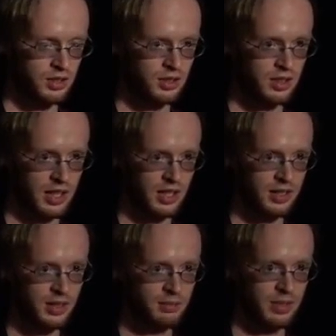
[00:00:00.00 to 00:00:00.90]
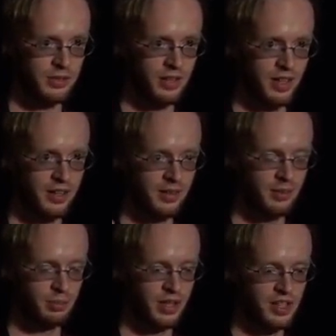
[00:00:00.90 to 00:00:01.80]
Canadian, believe it or not,
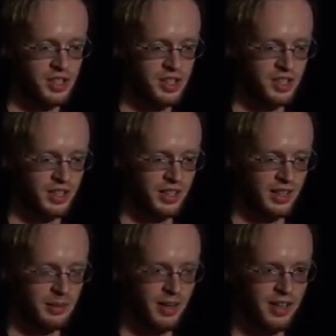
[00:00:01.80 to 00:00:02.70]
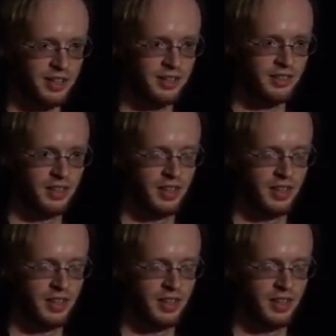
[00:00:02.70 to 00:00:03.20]
British, American.